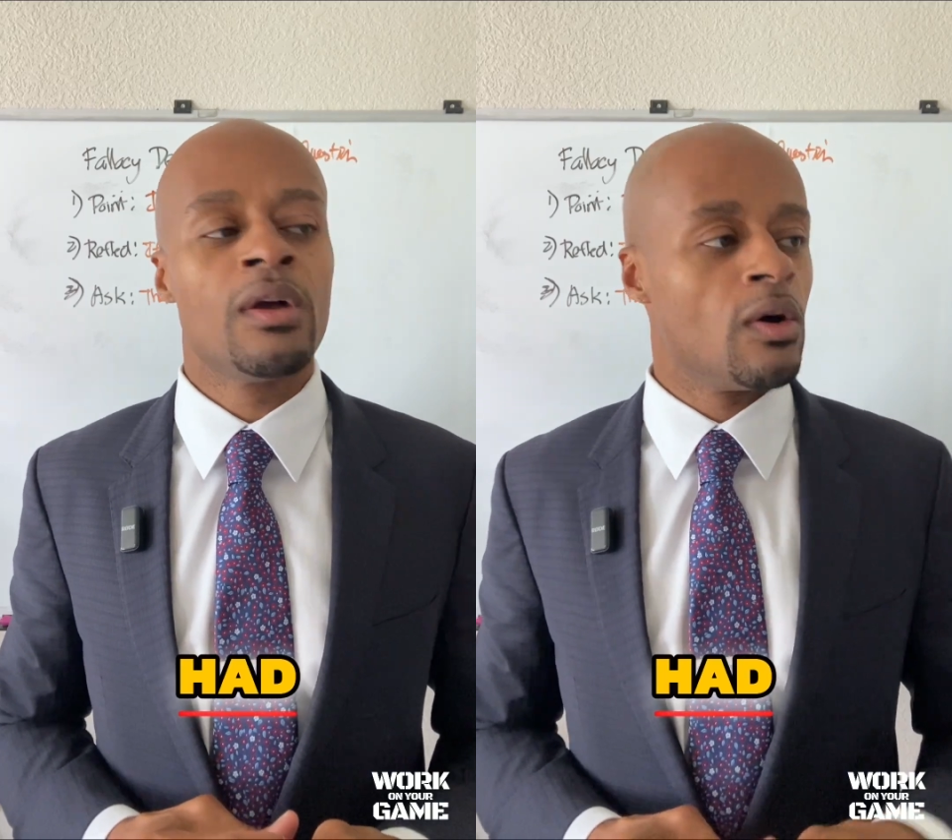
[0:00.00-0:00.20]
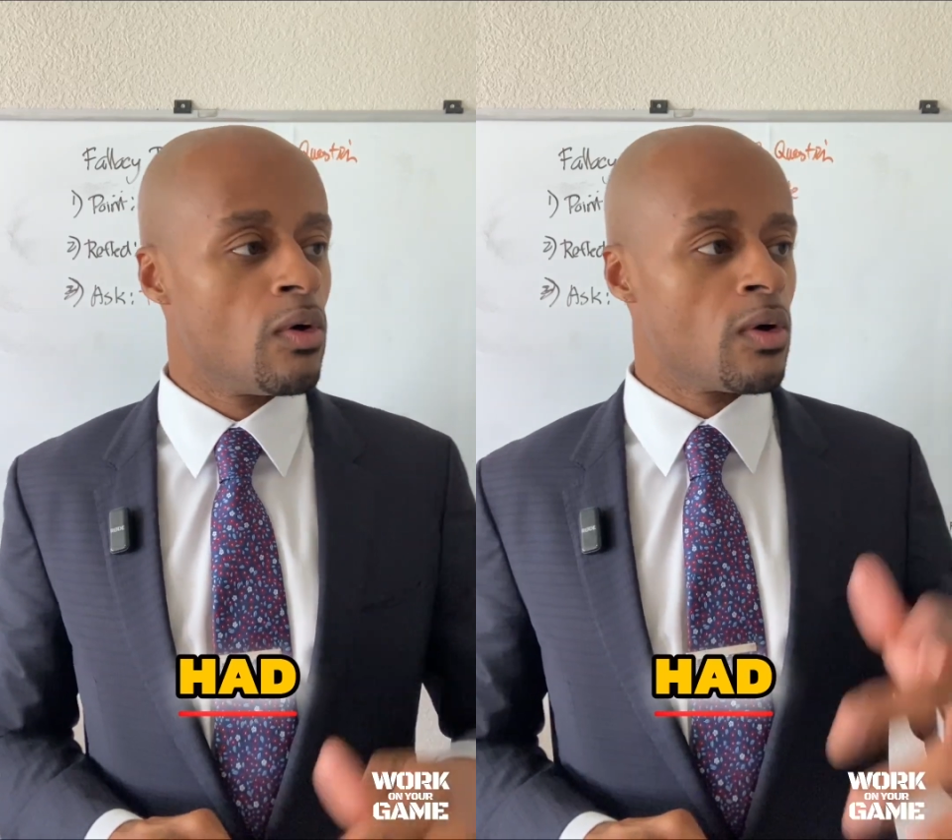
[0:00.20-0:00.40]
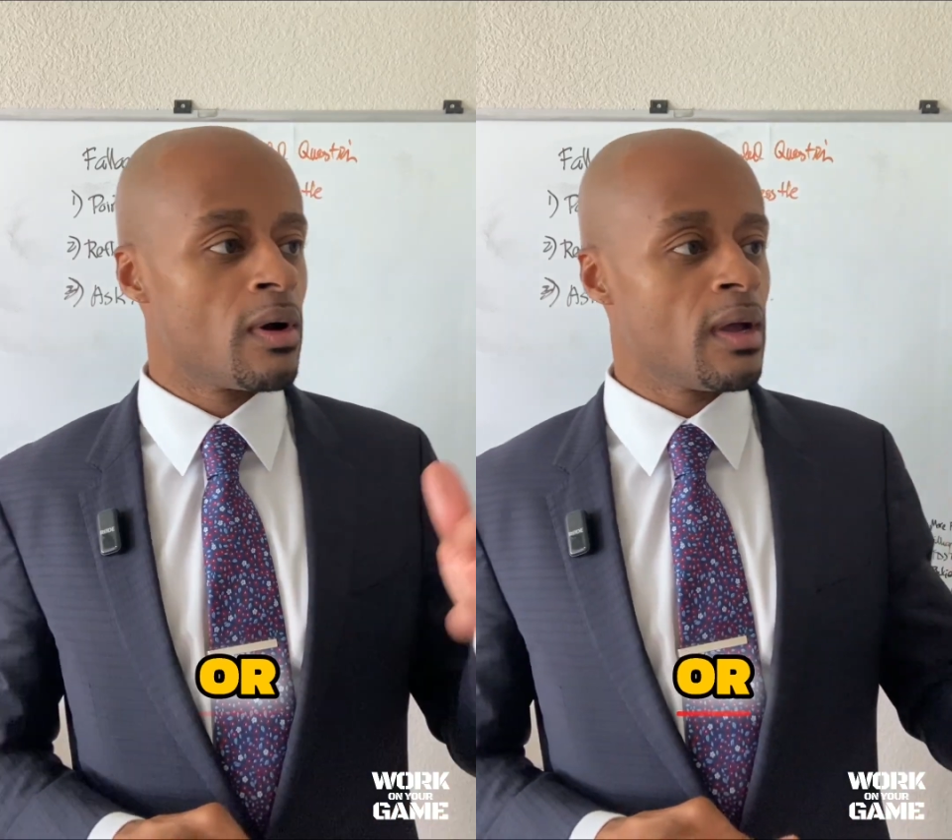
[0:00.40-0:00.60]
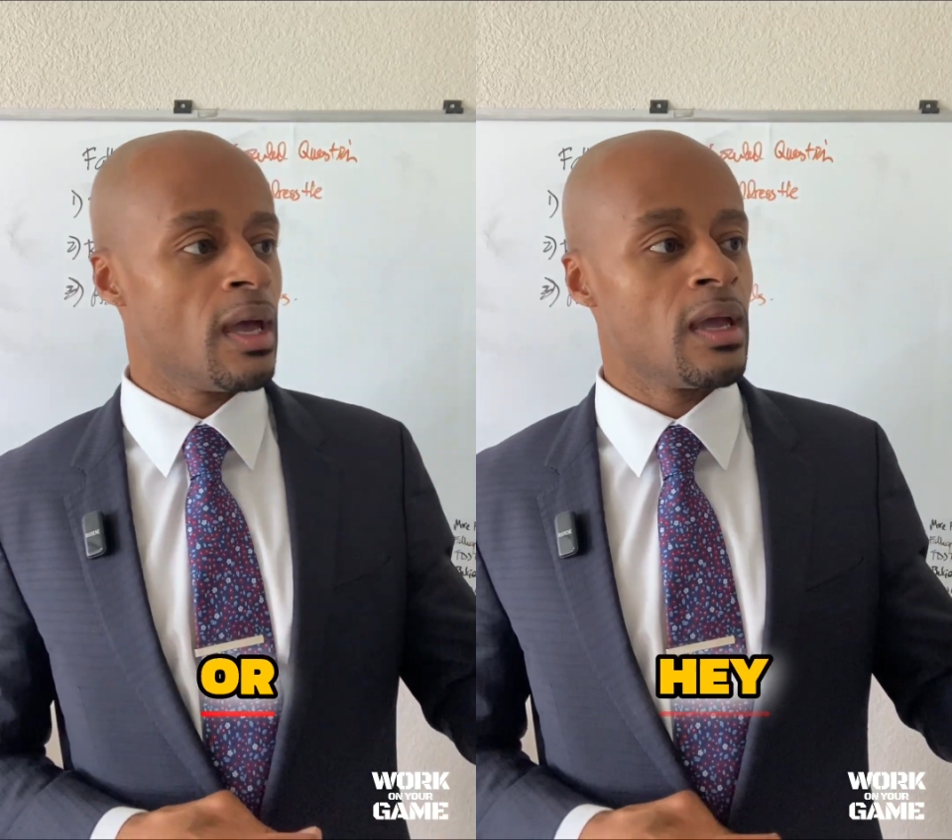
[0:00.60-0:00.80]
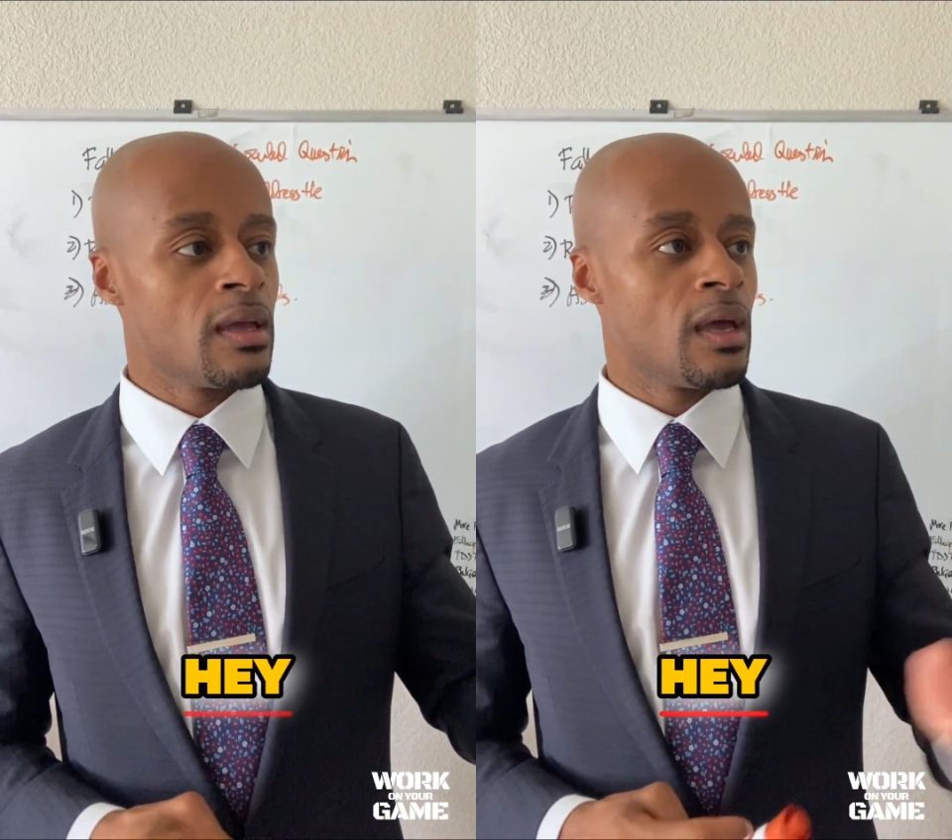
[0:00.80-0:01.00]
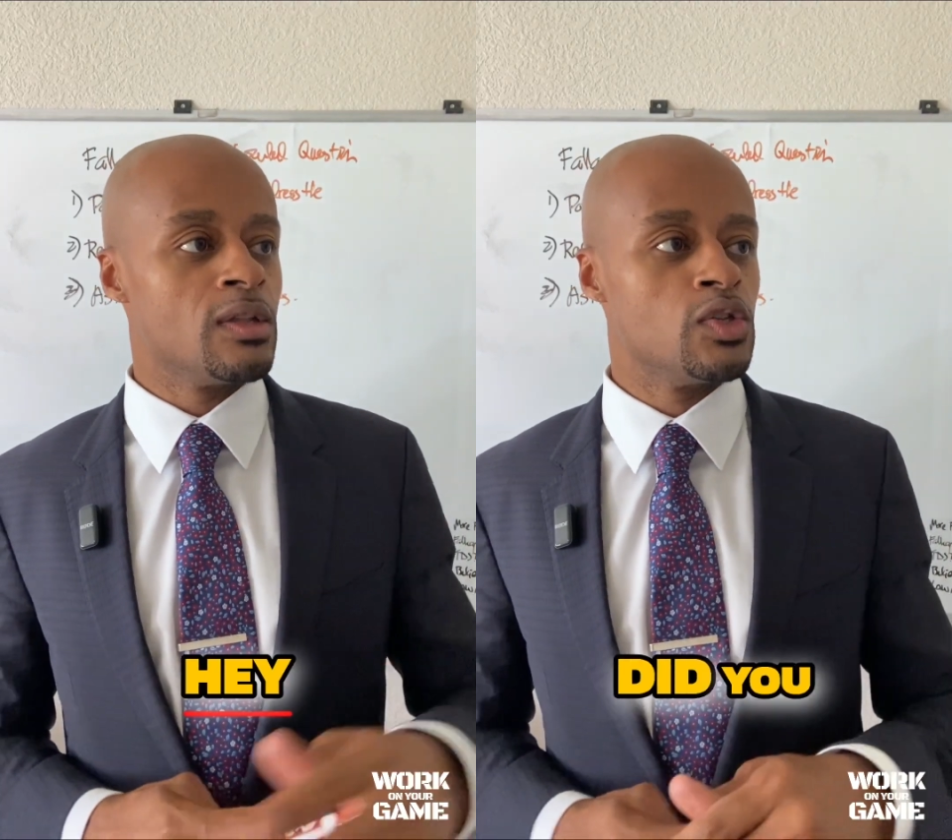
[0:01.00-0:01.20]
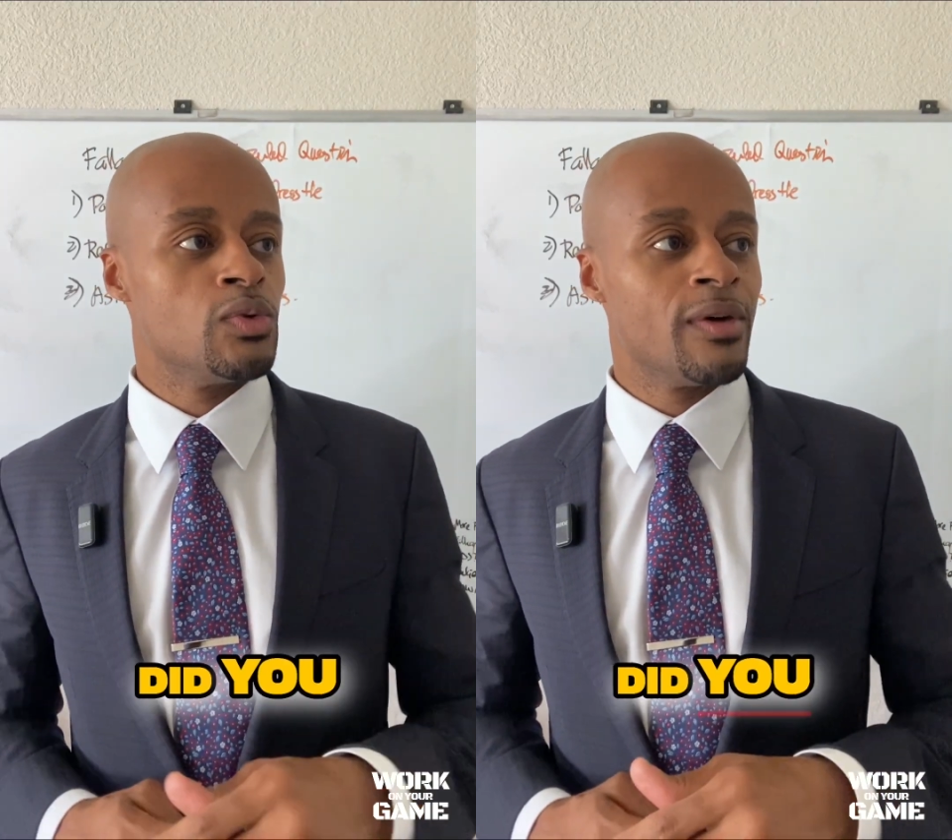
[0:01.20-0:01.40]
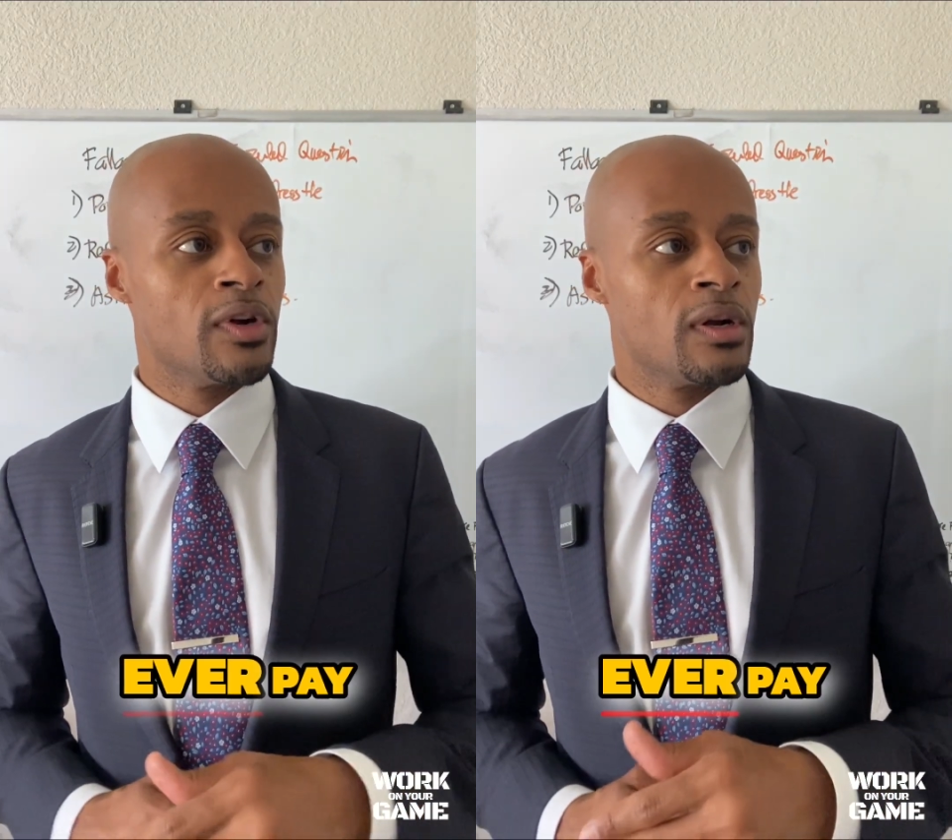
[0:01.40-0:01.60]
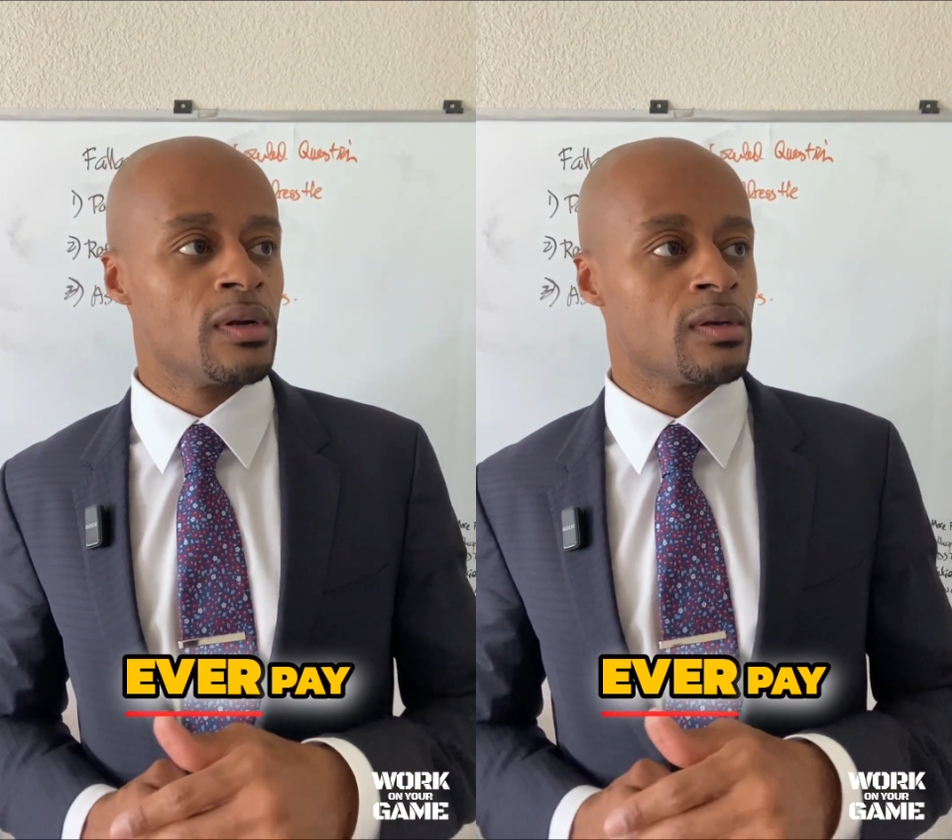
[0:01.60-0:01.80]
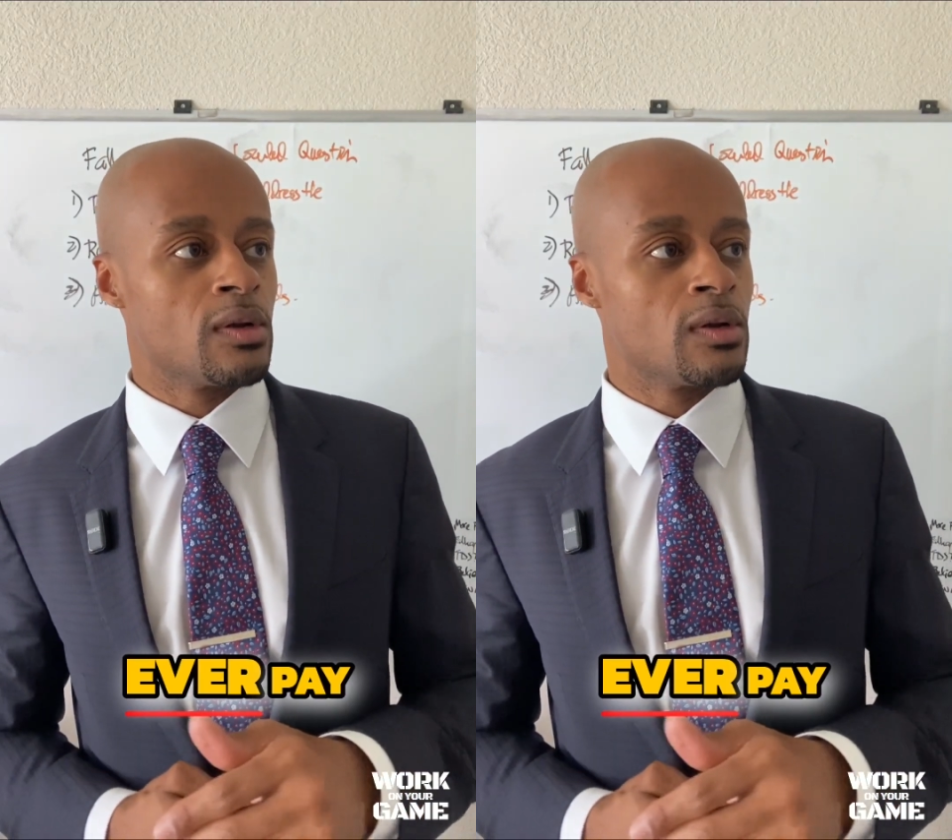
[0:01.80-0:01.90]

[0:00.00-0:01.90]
Or, hey, did you ever